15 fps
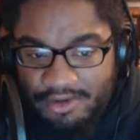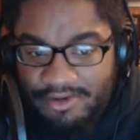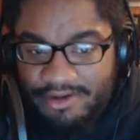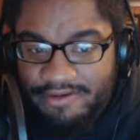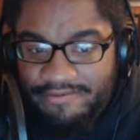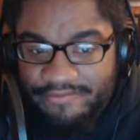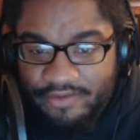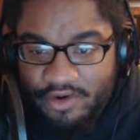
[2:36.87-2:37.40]

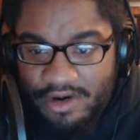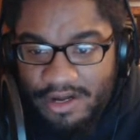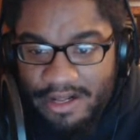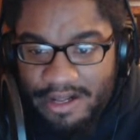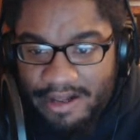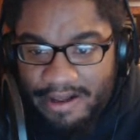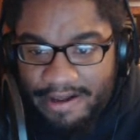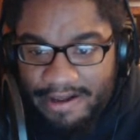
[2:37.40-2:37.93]

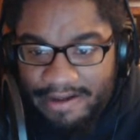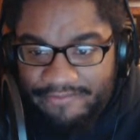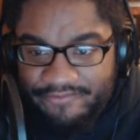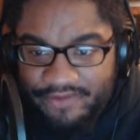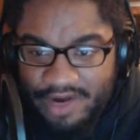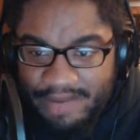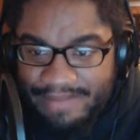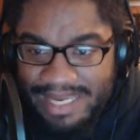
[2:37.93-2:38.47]

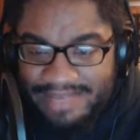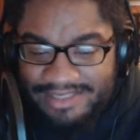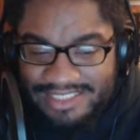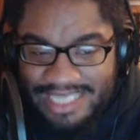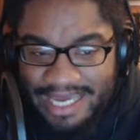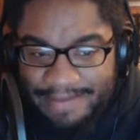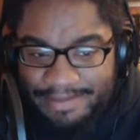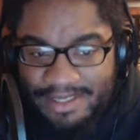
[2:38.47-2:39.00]
for making this
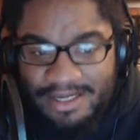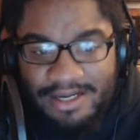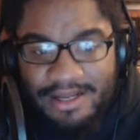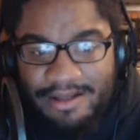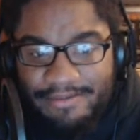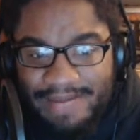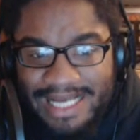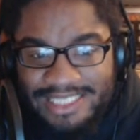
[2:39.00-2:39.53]
happen.
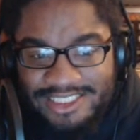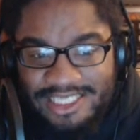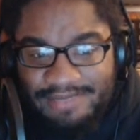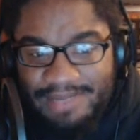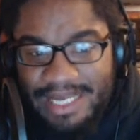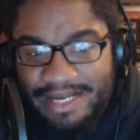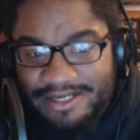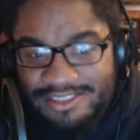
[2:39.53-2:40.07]
Might seem
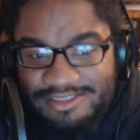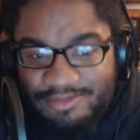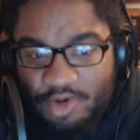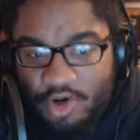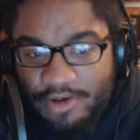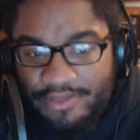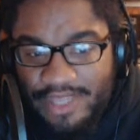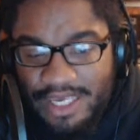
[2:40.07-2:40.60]
like a
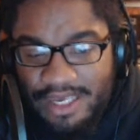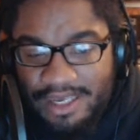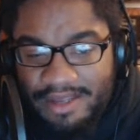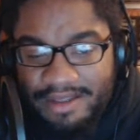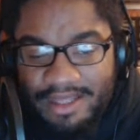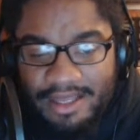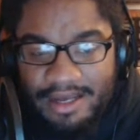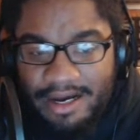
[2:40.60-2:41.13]
small thing,
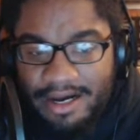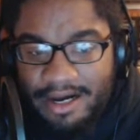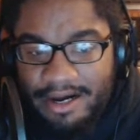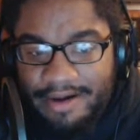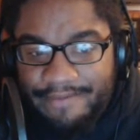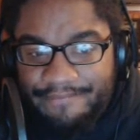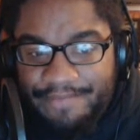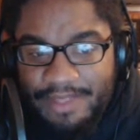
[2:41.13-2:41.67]

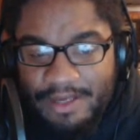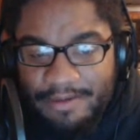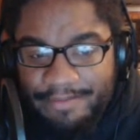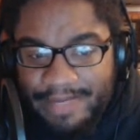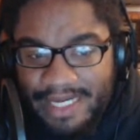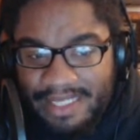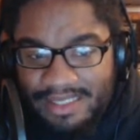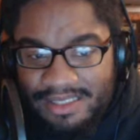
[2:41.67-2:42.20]

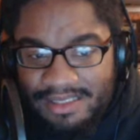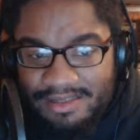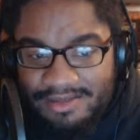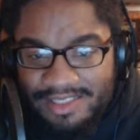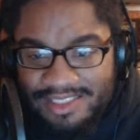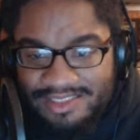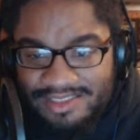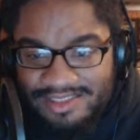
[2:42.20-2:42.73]
but
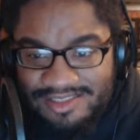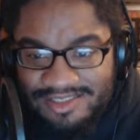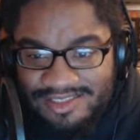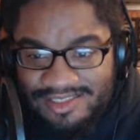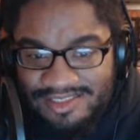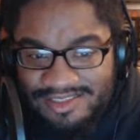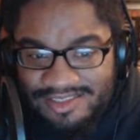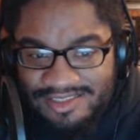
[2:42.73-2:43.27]

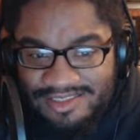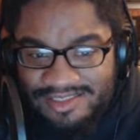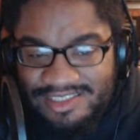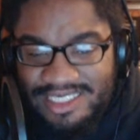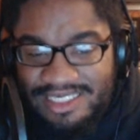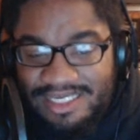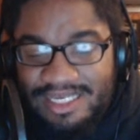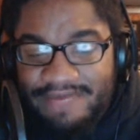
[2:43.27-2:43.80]
this
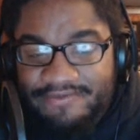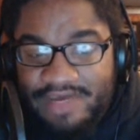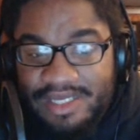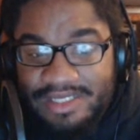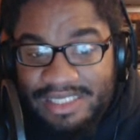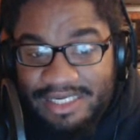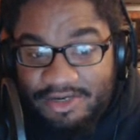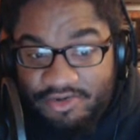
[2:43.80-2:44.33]

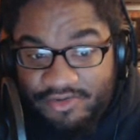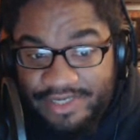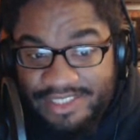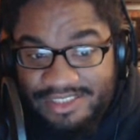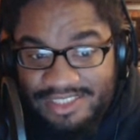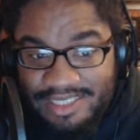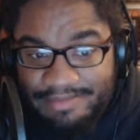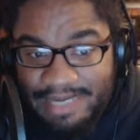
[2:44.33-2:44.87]
significantly
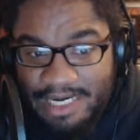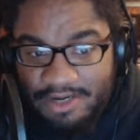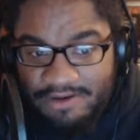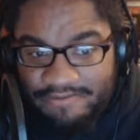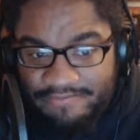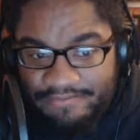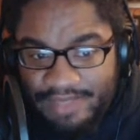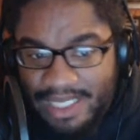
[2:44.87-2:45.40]
increased the amount
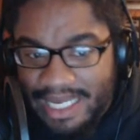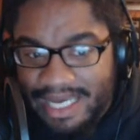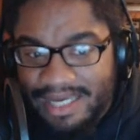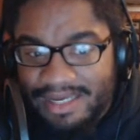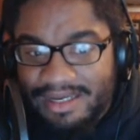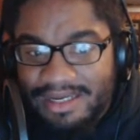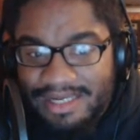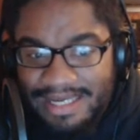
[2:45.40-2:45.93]
of black
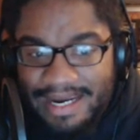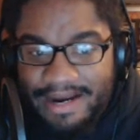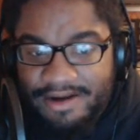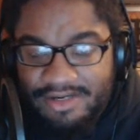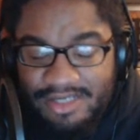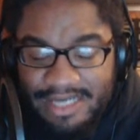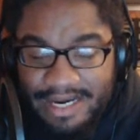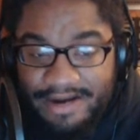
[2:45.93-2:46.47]

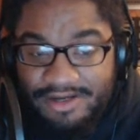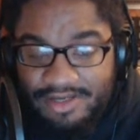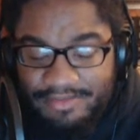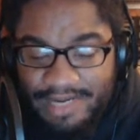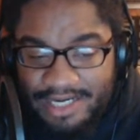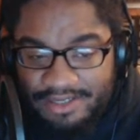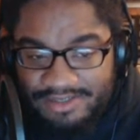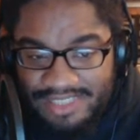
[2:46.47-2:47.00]
character
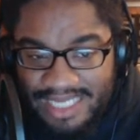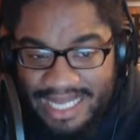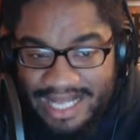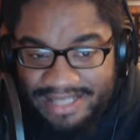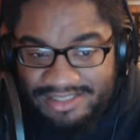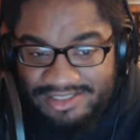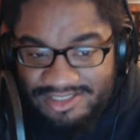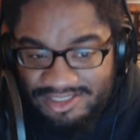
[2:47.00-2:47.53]
models that I
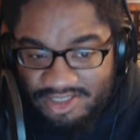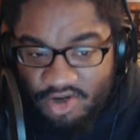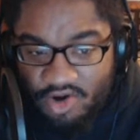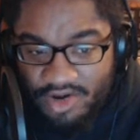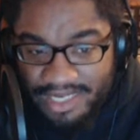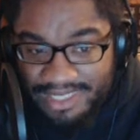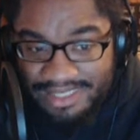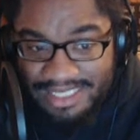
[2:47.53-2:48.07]
actually saw
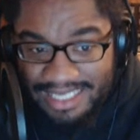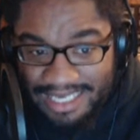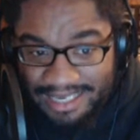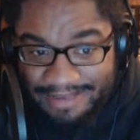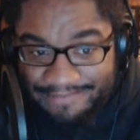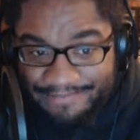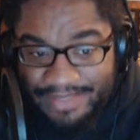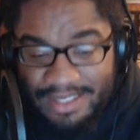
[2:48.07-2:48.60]
in the
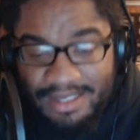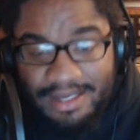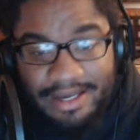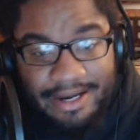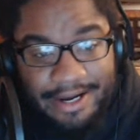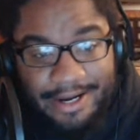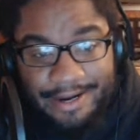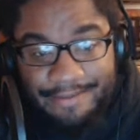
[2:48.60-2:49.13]
game.
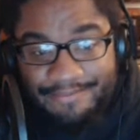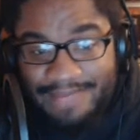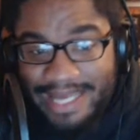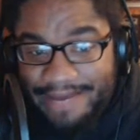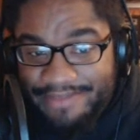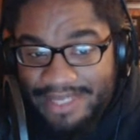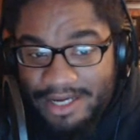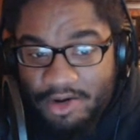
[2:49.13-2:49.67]

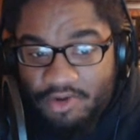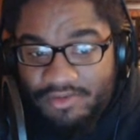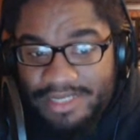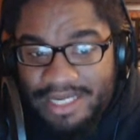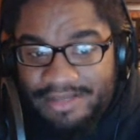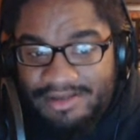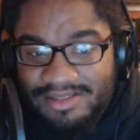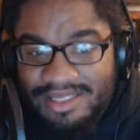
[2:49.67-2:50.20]
Now, the only
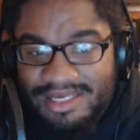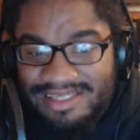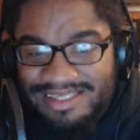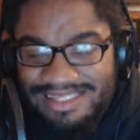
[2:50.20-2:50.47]
other thing